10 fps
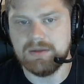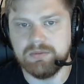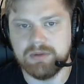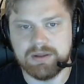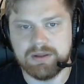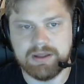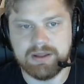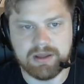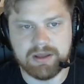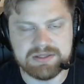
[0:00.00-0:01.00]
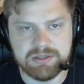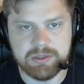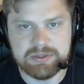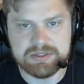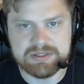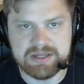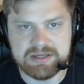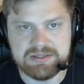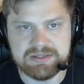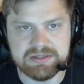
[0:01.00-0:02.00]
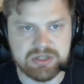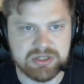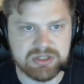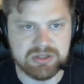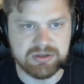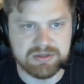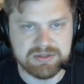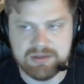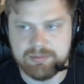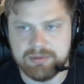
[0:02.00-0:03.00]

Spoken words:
do not like constantly going to settings and changing things up.